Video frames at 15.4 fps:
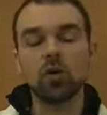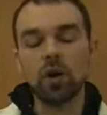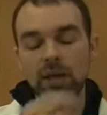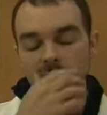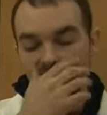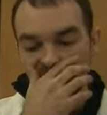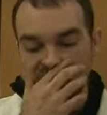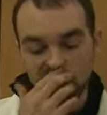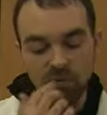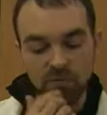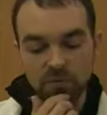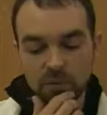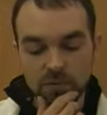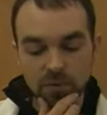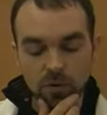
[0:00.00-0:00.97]
So I think for
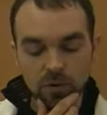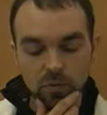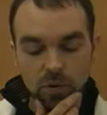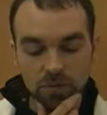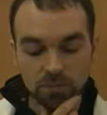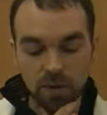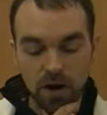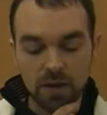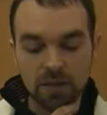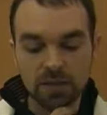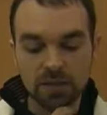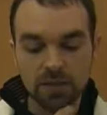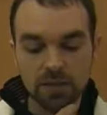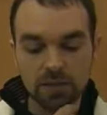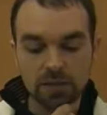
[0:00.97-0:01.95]
people with
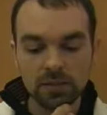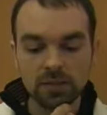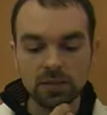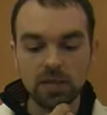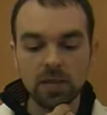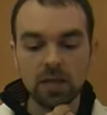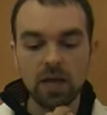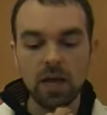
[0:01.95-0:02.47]
Parkinson's,